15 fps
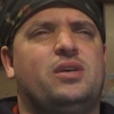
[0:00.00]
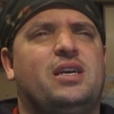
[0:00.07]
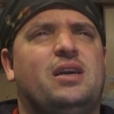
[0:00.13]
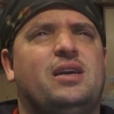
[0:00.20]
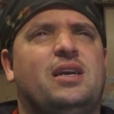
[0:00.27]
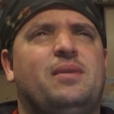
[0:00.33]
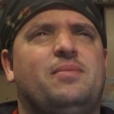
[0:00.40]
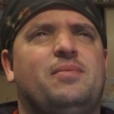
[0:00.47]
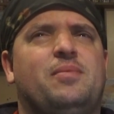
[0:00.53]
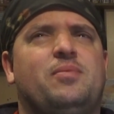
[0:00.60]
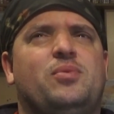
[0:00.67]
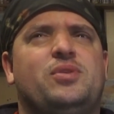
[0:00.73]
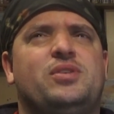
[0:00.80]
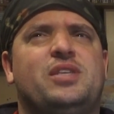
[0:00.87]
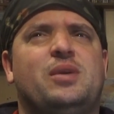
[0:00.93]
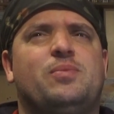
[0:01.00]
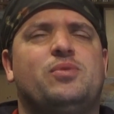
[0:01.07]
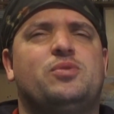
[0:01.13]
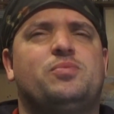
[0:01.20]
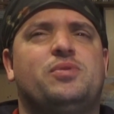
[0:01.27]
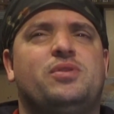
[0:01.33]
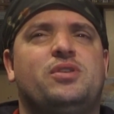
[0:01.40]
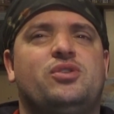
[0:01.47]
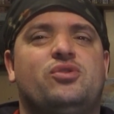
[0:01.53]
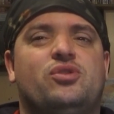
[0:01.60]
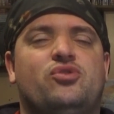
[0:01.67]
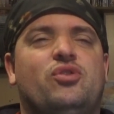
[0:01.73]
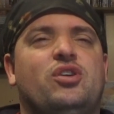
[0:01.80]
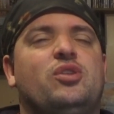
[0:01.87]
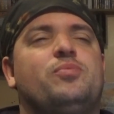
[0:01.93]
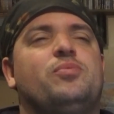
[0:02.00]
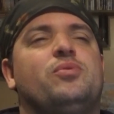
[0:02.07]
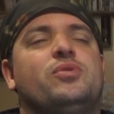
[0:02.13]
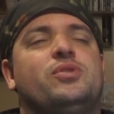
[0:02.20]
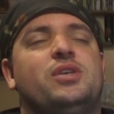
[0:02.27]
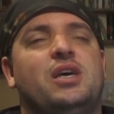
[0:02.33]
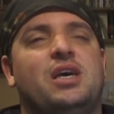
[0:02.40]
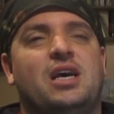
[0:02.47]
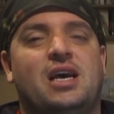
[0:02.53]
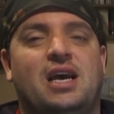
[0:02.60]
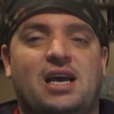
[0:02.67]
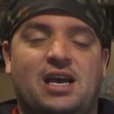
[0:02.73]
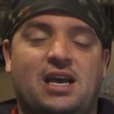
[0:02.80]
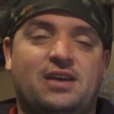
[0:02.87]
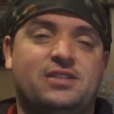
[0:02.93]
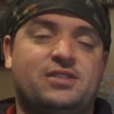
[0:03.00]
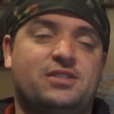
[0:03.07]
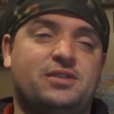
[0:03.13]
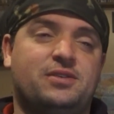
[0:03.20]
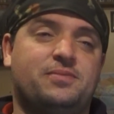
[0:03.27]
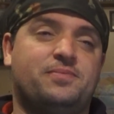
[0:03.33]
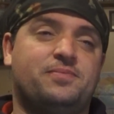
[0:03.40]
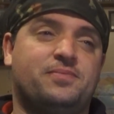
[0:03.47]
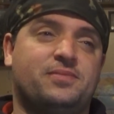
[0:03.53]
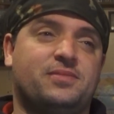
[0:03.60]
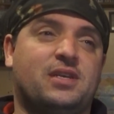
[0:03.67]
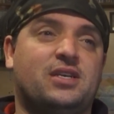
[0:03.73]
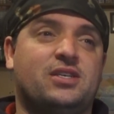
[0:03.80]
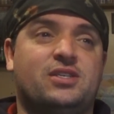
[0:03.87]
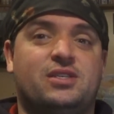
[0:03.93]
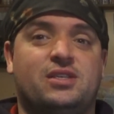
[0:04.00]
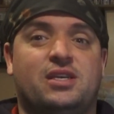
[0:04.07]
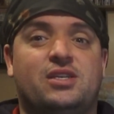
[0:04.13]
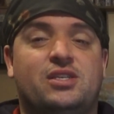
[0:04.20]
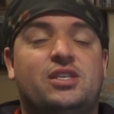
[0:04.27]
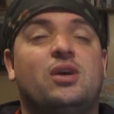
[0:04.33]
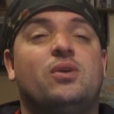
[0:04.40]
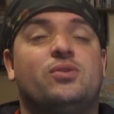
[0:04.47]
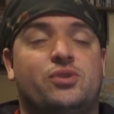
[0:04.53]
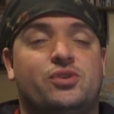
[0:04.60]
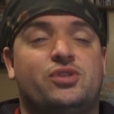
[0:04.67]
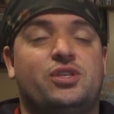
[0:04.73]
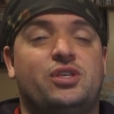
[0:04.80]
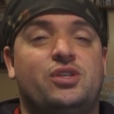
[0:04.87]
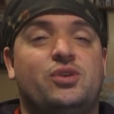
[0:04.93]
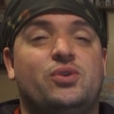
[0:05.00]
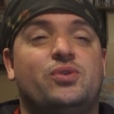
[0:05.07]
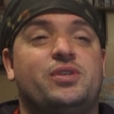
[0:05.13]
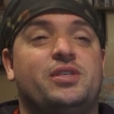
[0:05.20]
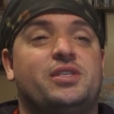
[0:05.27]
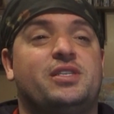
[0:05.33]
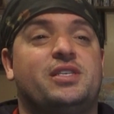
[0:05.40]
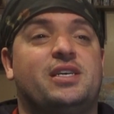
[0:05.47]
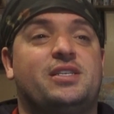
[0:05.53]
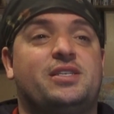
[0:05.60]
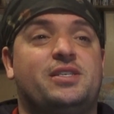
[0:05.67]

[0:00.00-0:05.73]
can't remember what his name was, but the Dragon Balls, as told us the audience that